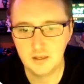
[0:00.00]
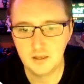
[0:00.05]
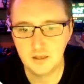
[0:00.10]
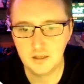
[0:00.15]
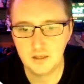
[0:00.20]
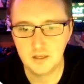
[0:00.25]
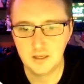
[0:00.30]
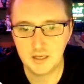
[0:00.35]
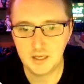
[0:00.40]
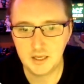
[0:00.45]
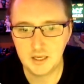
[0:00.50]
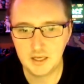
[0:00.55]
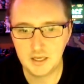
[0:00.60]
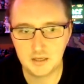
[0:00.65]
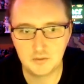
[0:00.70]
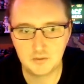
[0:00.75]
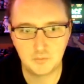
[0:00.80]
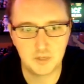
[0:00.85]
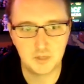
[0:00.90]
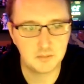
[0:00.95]
and
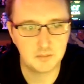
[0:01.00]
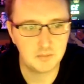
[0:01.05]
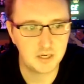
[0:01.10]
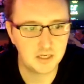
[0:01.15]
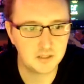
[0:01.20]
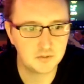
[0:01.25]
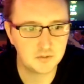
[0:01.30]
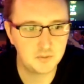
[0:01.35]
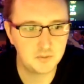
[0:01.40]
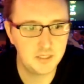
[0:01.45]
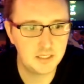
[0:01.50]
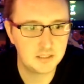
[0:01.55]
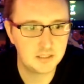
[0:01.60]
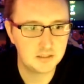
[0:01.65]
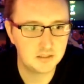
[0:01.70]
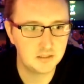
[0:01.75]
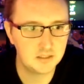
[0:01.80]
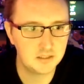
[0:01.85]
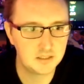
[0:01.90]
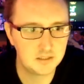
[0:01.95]
we can make a tweak to
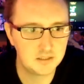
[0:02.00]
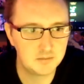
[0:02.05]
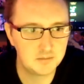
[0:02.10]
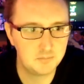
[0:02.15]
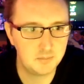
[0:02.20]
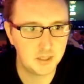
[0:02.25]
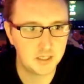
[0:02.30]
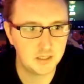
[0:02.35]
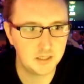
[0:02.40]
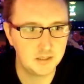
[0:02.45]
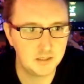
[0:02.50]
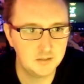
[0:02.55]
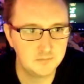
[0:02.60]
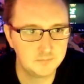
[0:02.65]
this button.